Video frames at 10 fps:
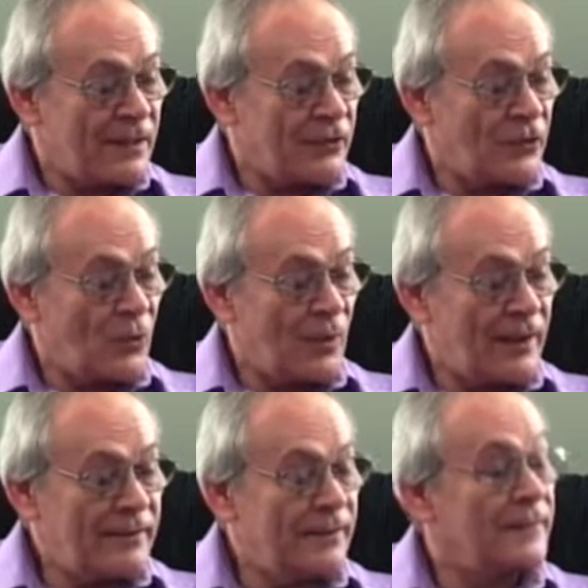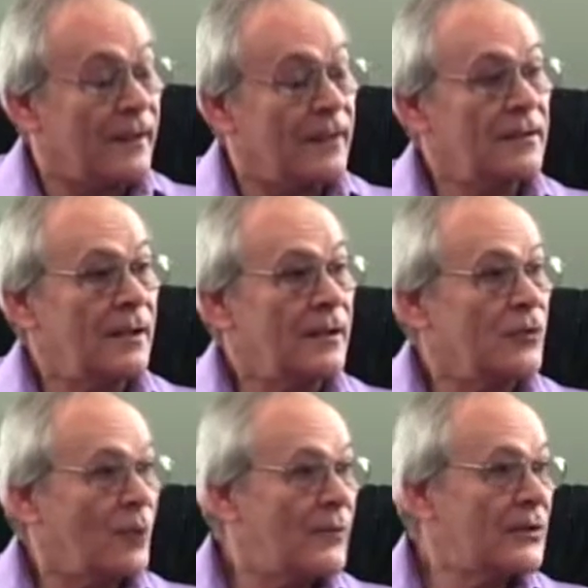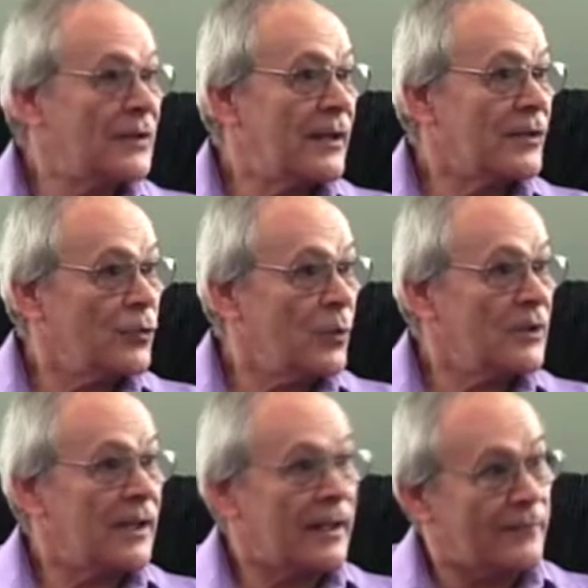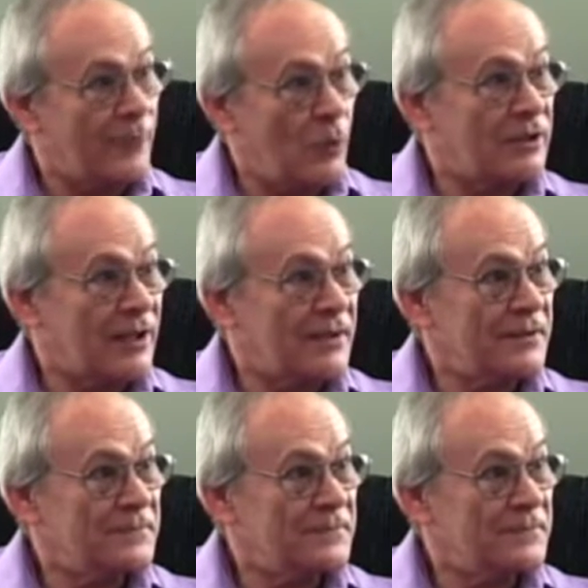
So I did a 10 o'clock, a 12 o'clock, a 2 o'clock, and a 4 o'clock.